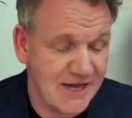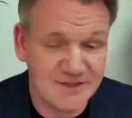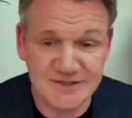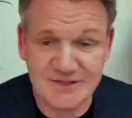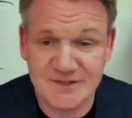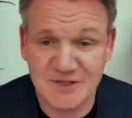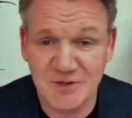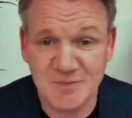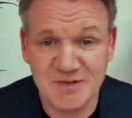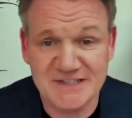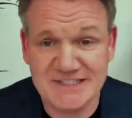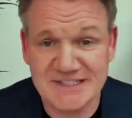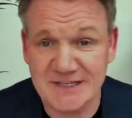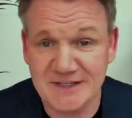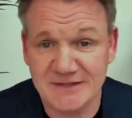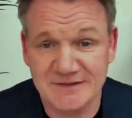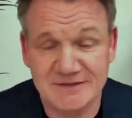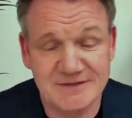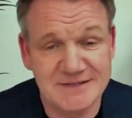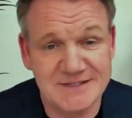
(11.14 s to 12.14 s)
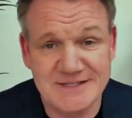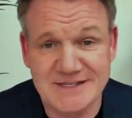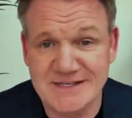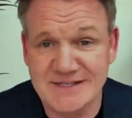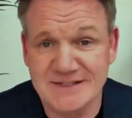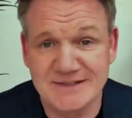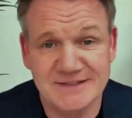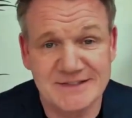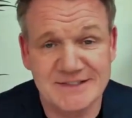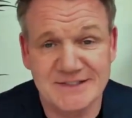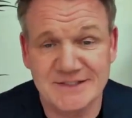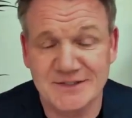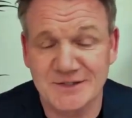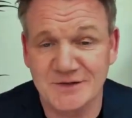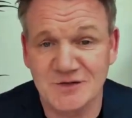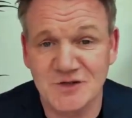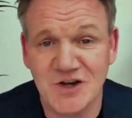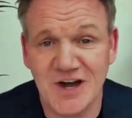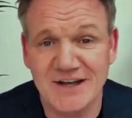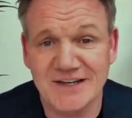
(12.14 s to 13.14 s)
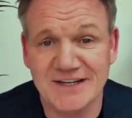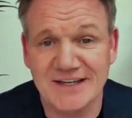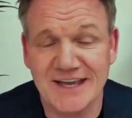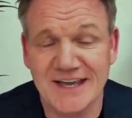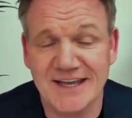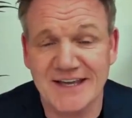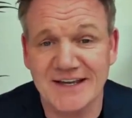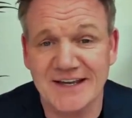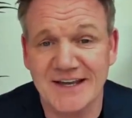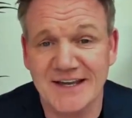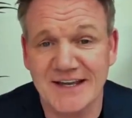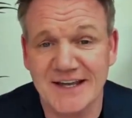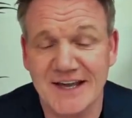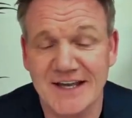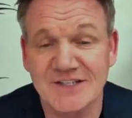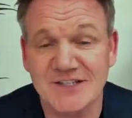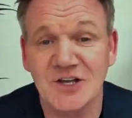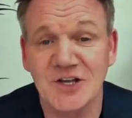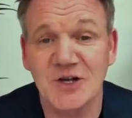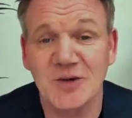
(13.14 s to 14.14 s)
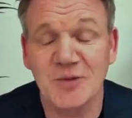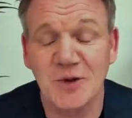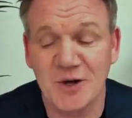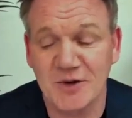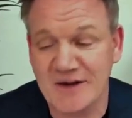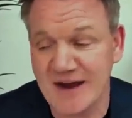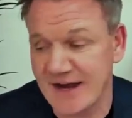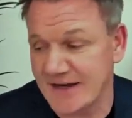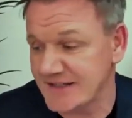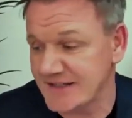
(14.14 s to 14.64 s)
I was too busy sort of trying to kick a soccer ball